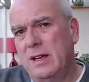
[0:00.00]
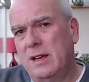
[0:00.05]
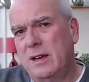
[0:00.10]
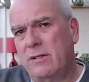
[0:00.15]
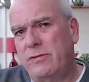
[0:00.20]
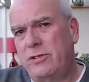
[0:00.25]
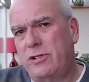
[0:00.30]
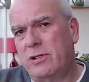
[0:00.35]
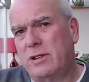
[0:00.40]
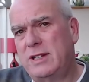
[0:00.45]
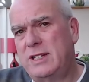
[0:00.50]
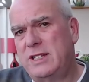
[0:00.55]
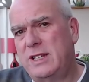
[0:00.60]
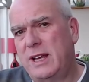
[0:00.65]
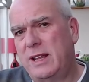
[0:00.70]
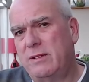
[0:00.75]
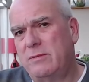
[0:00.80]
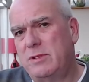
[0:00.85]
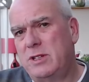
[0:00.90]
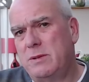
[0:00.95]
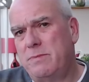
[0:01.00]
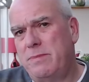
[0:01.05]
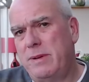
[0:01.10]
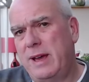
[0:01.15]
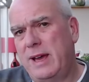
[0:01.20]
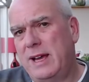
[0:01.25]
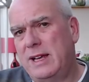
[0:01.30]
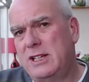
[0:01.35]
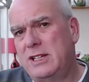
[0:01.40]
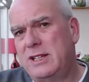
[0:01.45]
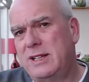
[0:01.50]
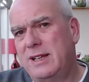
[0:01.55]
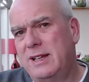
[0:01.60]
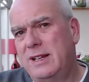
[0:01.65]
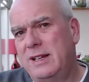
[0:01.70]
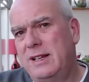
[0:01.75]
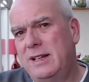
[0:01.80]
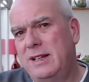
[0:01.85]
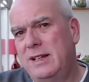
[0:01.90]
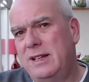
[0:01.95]
I've tried to take them to bits,
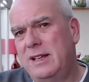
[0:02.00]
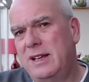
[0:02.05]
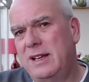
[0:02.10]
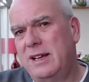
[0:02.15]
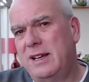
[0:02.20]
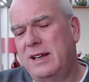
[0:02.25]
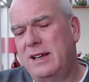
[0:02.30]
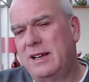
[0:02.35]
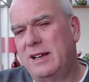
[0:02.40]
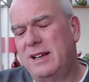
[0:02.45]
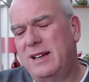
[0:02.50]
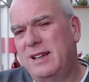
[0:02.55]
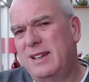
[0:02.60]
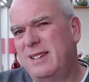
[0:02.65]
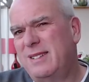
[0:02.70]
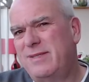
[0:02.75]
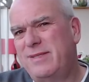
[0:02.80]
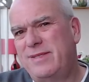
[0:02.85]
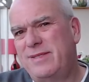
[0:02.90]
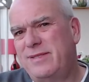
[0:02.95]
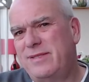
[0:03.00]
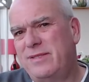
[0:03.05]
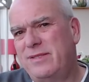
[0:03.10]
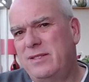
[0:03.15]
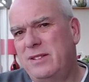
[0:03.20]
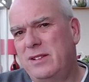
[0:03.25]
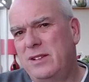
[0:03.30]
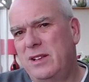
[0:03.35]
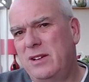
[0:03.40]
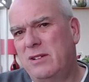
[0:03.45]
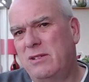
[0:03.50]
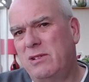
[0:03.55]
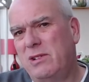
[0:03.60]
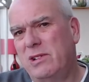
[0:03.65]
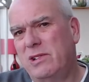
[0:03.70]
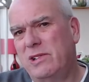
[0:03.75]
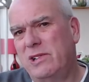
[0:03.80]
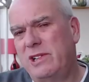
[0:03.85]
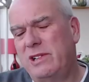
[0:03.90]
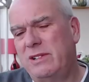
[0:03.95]
and they're not
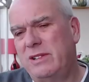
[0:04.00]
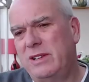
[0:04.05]
good.